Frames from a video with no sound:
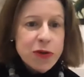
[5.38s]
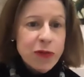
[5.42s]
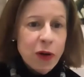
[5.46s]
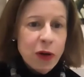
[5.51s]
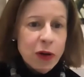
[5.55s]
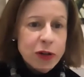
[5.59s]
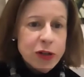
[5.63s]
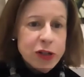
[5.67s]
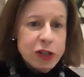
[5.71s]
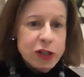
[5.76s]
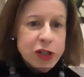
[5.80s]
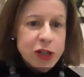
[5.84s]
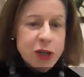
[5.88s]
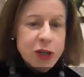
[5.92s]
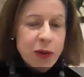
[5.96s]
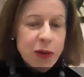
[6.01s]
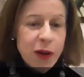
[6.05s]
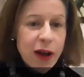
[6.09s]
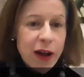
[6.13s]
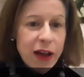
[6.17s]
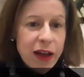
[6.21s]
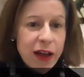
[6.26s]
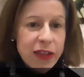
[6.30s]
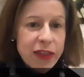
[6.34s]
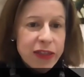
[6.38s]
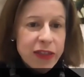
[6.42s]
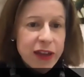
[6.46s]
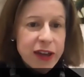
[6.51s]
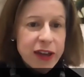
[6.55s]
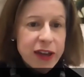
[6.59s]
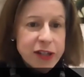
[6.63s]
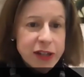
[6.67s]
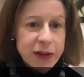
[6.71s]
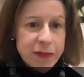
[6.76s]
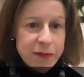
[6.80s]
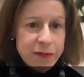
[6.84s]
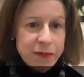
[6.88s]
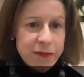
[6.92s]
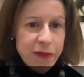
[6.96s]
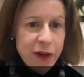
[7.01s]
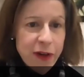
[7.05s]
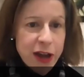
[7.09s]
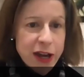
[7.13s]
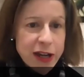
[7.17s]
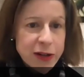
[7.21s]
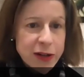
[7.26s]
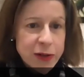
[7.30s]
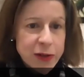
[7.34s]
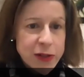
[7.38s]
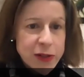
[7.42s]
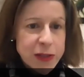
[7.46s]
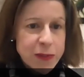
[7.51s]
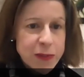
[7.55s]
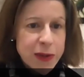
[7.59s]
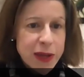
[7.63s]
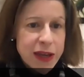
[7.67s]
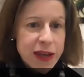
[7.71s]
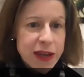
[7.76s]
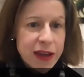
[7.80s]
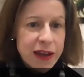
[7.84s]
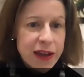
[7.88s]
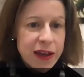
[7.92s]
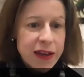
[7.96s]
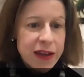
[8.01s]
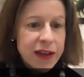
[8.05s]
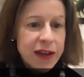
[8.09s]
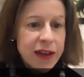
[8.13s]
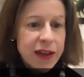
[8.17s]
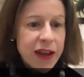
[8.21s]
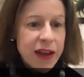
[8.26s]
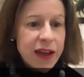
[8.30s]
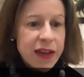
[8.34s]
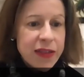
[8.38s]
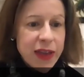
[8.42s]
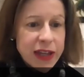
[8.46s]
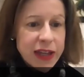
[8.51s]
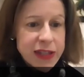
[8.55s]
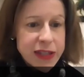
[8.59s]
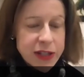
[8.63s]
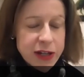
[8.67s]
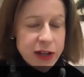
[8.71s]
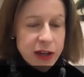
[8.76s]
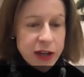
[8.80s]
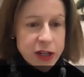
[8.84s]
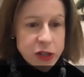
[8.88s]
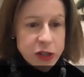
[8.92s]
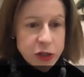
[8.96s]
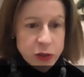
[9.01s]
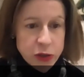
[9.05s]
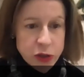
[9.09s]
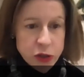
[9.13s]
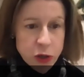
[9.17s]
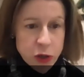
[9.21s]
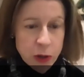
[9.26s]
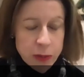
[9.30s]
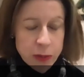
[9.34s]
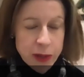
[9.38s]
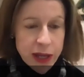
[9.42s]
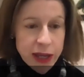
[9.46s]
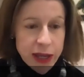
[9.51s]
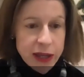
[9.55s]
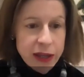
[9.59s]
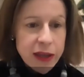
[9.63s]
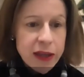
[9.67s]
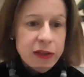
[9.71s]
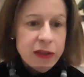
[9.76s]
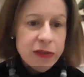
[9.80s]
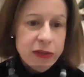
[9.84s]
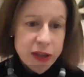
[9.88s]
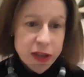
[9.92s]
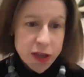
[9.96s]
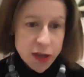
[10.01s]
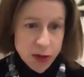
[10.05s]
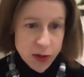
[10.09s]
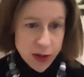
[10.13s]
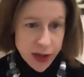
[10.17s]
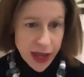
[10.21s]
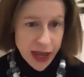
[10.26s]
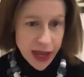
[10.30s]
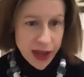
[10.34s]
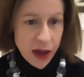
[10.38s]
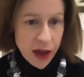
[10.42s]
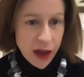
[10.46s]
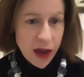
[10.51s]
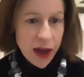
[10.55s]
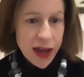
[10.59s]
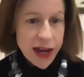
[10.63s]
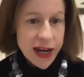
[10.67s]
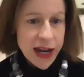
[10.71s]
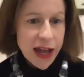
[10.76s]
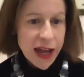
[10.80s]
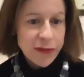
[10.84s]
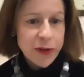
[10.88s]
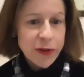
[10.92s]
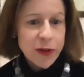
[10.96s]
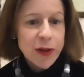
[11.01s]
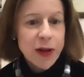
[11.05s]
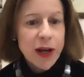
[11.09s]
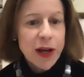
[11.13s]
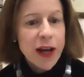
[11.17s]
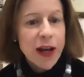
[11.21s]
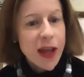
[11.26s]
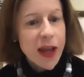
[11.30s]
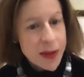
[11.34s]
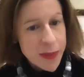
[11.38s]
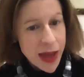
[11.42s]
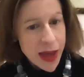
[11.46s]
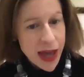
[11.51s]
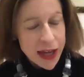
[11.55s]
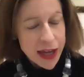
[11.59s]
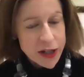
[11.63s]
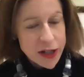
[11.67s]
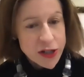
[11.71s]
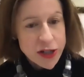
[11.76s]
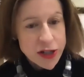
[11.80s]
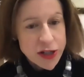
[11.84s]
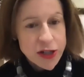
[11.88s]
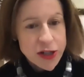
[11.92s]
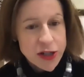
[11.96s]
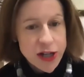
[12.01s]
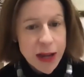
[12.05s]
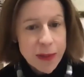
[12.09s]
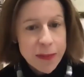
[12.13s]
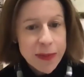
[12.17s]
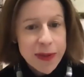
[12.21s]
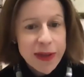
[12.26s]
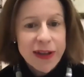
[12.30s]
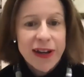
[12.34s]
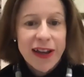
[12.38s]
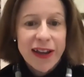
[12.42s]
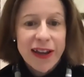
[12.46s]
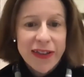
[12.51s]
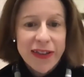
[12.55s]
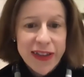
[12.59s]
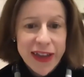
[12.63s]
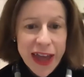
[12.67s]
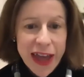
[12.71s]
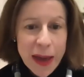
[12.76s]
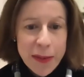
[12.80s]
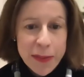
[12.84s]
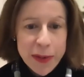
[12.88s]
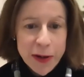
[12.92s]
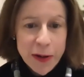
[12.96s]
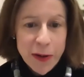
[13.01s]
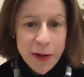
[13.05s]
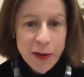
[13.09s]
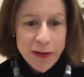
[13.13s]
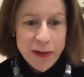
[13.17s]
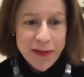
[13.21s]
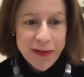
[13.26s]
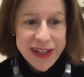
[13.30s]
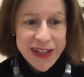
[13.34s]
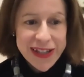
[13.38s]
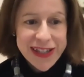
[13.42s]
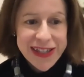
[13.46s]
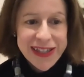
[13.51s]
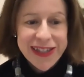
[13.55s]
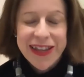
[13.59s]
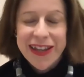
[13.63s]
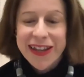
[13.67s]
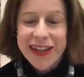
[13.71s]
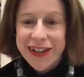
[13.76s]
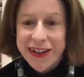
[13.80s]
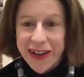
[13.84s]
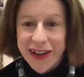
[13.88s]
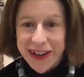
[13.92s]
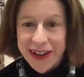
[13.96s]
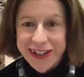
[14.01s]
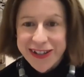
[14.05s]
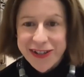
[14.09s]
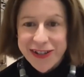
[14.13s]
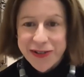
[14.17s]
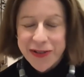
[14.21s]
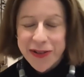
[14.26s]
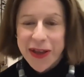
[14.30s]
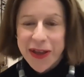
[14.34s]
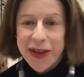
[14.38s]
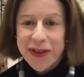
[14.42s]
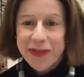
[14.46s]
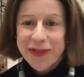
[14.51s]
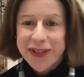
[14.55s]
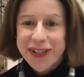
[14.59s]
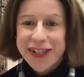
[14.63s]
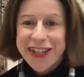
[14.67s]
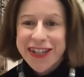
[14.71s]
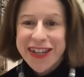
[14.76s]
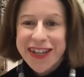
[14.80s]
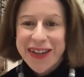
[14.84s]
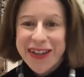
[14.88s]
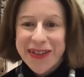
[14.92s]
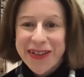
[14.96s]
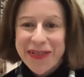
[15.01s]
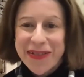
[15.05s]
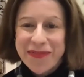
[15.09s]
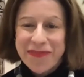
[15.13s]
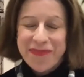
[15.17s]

on to our third and final speaker. That's Nigel Topping, the UK High-Level Climate Action Champion at the Cabinet Office. Nigel, over to you.